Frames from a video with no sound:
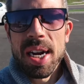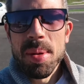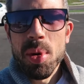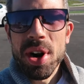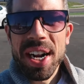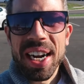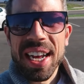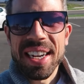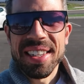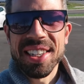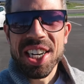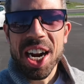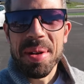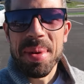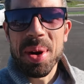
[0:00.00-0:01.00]
Good morning, ladies
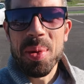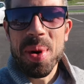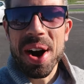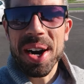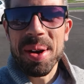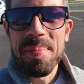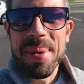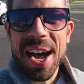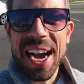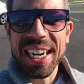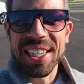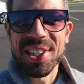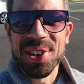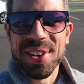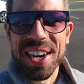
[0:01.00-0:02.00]
and gentlemen, and welcome
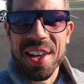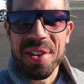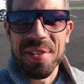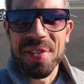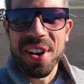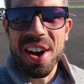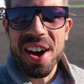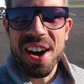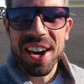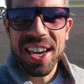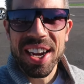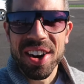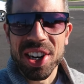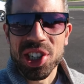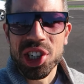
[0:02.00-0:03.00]
back to another vlog
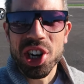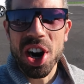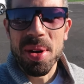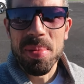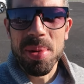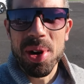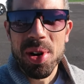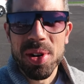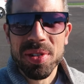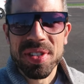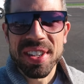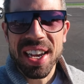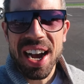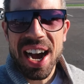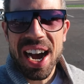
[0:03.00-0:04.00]
here on Sharp
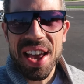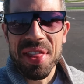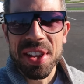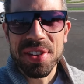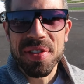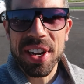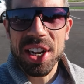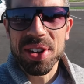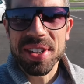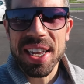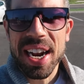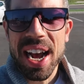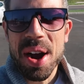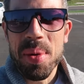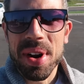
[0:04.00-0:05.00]
Moves. In this video
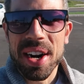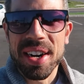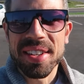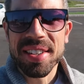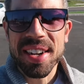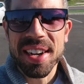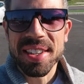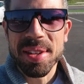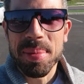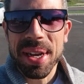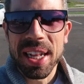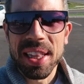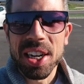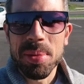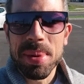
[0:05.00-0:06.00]
today, I want to discuss
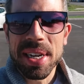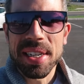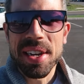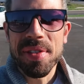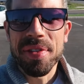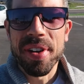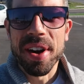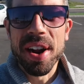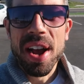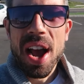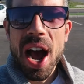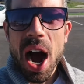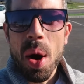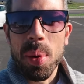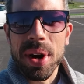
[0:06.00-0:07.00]
something a little bit different.
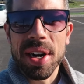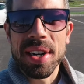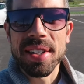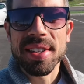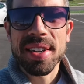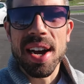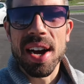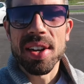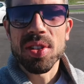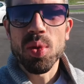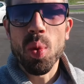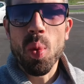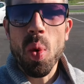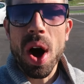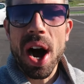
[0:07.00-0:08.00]
I want to discuss
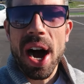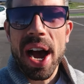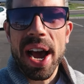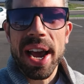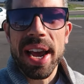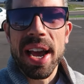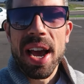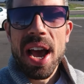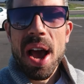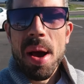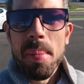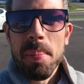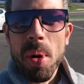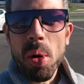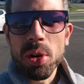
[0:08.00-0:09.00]
why
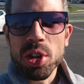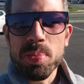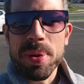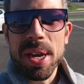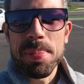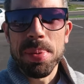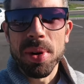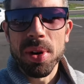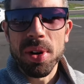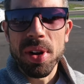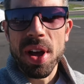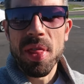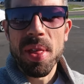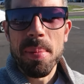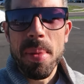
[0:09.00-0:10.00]
most
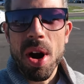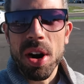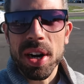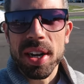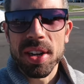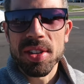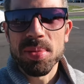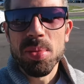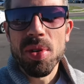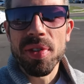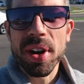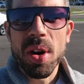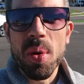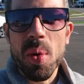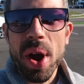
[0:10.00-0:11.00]
people and the market is
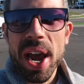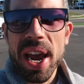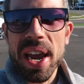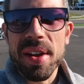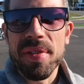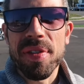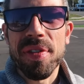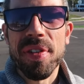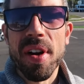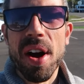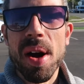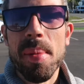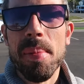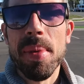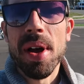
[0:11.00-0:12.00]
moving away
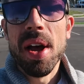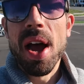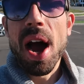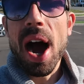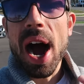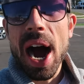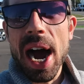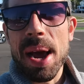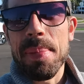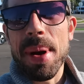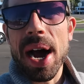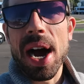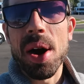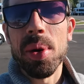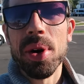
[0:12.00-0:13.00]
from
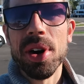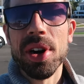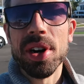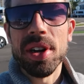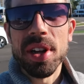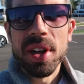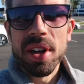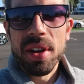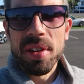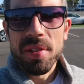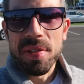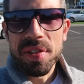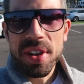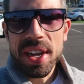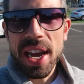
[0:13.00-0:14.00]
high-powered
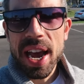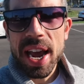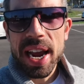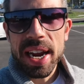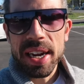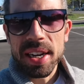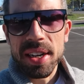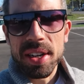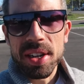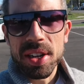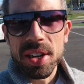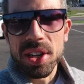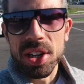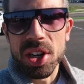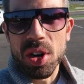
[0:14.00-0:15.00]
V8,
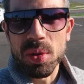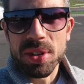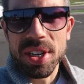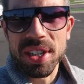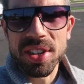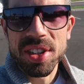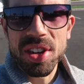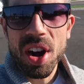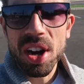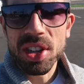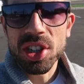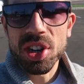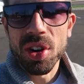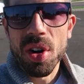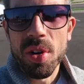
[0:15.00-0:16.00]
you know,
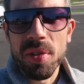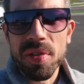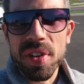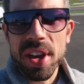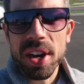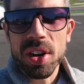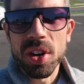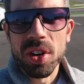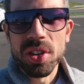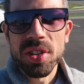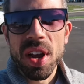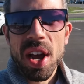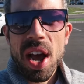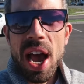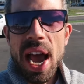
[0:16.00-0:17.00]
testosterone
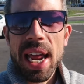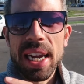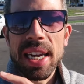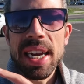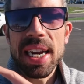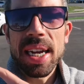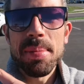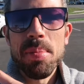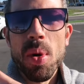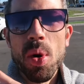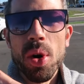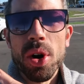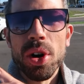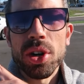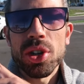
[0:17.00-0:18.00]
vehicles and leaning
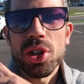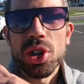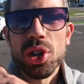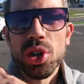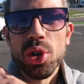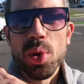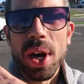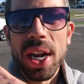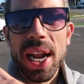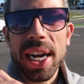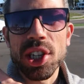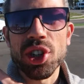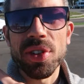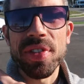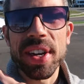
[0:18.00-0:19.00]
more to
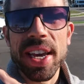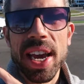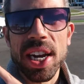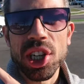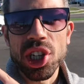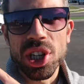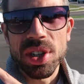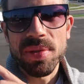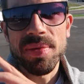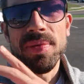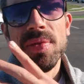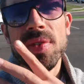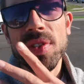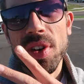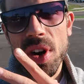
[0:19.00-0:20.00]

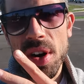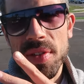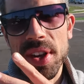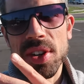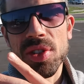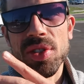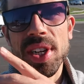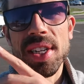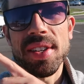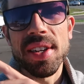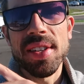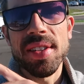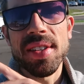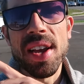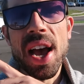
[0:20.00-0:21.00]
electrification for obvious
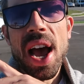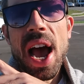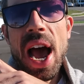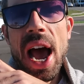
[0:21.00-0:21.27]
reasons.